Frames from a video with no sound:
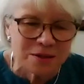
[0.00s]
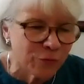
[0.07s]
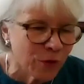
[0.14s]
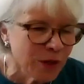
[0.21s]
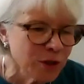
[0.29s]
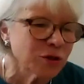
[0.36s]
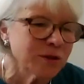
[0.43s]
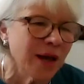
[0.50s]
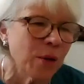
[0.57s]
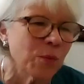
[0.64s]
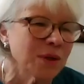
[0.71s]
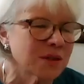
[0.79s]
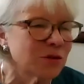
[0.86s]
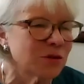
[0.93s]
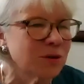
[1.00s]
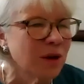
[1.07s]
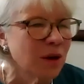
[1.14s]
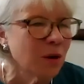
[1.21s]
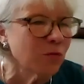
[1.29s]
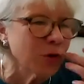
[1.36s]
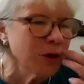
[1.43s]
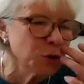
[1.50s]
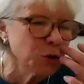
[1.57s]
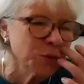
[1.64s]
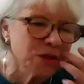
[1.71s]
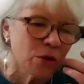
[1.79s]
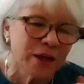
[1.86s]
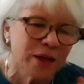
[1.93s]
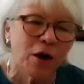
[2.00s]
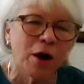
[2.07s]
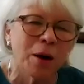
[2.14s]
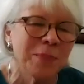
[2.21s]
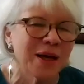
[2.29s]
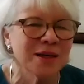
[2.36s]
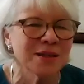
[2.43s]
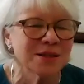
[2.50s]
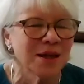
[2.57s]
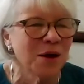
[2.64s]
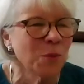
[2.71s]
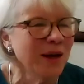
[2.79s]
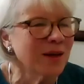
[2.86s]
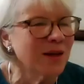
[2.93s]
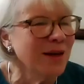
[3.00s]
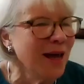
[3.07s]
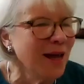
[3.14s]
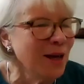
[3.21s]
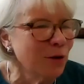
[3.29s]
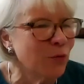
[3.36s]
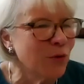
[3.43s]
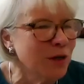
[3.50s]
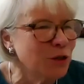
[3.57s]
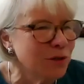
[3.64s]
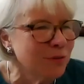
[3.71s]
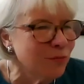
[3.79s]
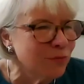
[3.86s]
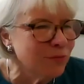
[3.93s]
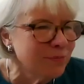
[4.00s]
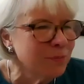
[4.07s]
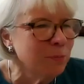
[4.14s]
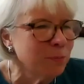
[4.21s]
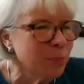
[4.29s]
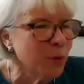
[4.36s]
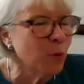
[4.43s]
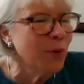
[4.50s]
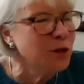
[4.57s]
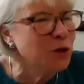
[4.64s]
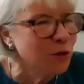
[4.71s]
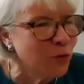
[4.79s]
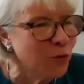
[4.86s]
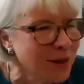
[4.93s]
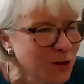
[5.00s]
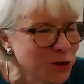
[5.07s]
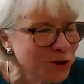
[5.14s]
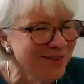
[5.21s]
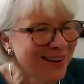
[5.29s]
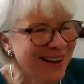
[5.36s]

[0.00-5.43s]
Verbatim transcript: French. That wasn't French was only hard because we had Canadian French and Parisian French,